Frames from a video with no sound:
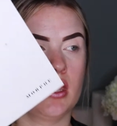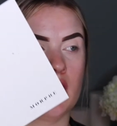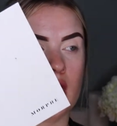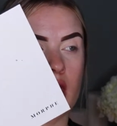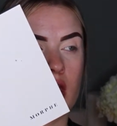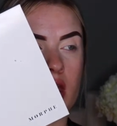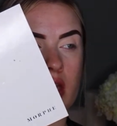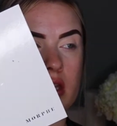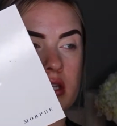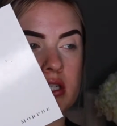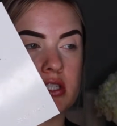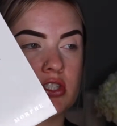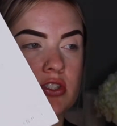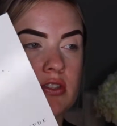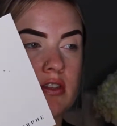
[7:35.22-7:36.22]
And
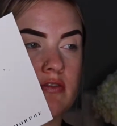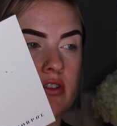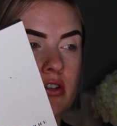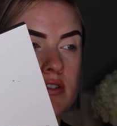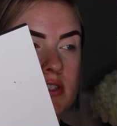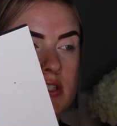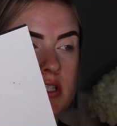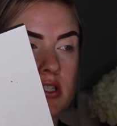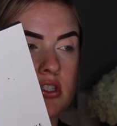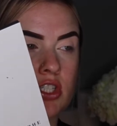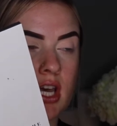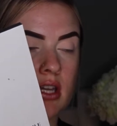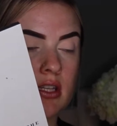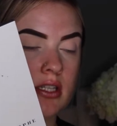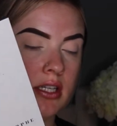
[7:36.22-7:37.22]
it's the first
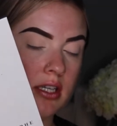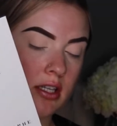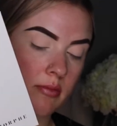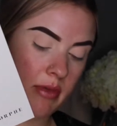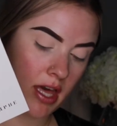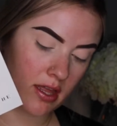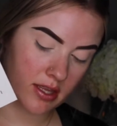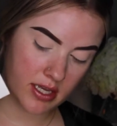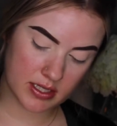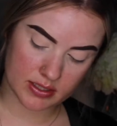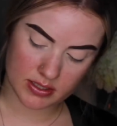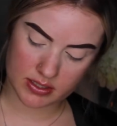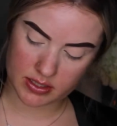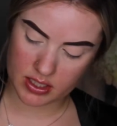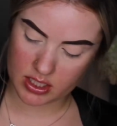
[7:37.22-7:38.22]
Jaclyn Hill
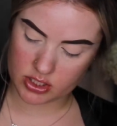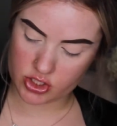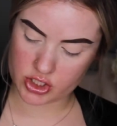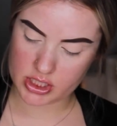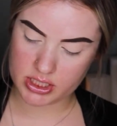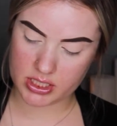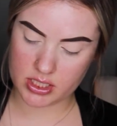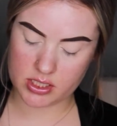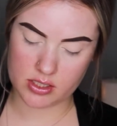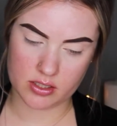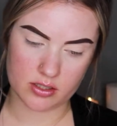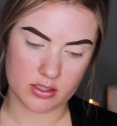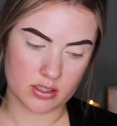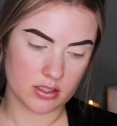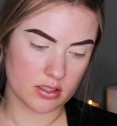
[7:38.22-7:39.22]
palette that she did,
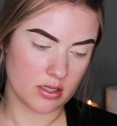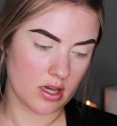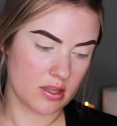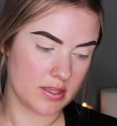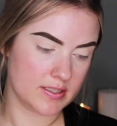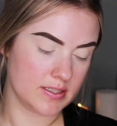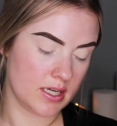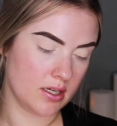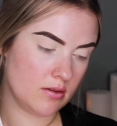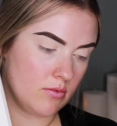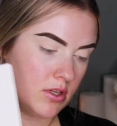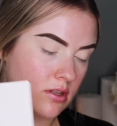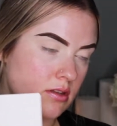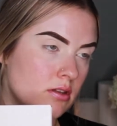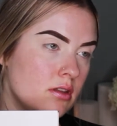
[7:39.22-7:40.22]
not the second
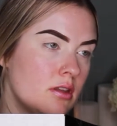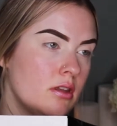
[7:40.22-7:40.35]
one.